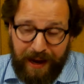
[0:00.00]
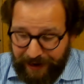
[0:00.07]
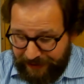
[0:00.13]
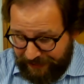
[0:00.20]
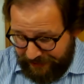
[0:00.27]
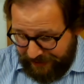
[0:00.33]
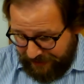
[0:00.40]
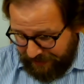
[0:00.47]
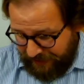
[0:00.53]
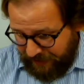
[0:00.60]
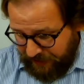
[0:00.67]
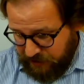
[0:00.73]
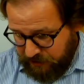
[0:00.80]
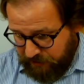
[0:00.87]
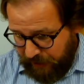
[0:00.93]
I think the
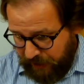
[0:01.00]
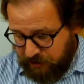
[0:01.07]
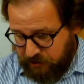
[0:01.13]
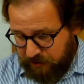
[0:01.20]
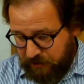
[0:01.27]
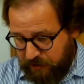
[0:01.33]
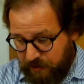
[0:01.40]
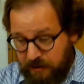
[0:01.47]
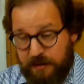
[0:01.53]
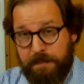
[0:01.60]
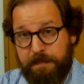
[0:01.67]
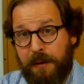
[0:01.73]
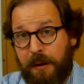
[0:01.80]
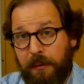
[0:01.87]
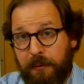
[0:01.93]
answer actually is
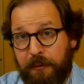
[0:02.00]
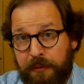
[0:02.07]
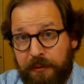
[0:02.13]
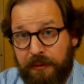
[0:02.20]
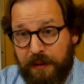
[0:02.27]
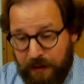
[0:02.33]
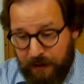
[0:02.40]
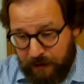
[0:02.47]
both.